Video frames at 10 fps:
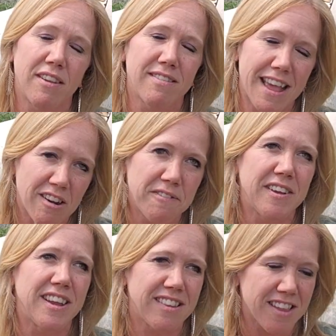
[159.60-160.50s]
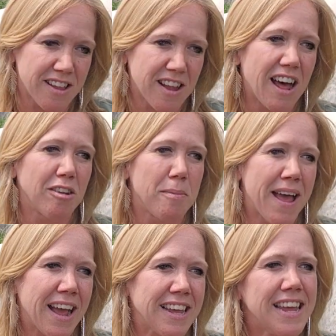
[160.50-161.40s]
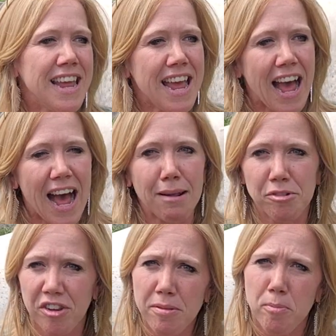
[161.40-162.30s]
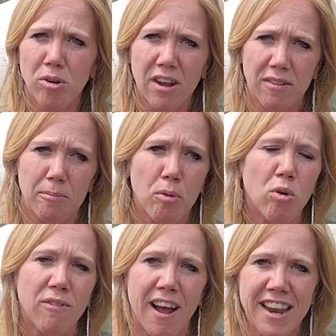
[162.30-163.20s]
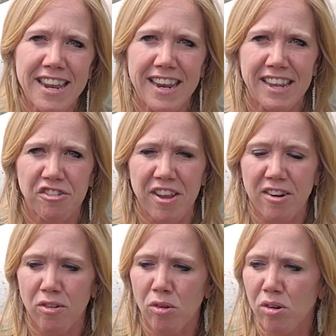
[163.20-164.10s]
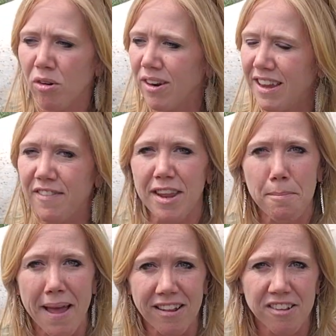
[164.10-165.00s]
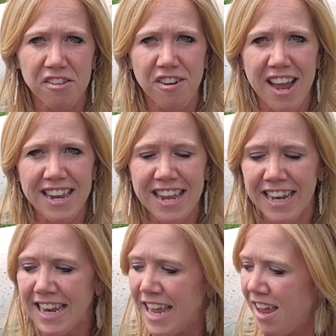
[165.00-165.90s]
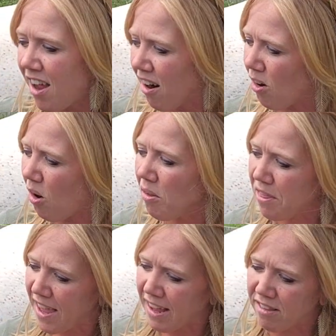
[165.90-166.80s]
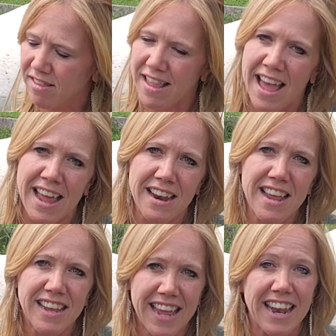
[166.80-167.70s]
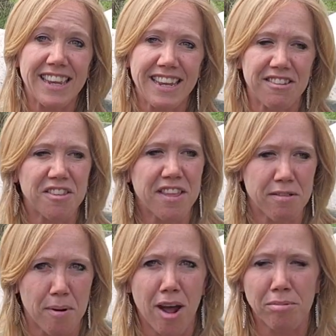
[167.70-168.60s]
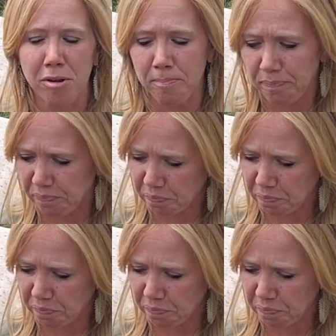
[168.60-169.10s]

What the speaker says: Saddle fit, the hollow back, just poor riding in general, or even imbalanced riding, are all things that can lead to this problem.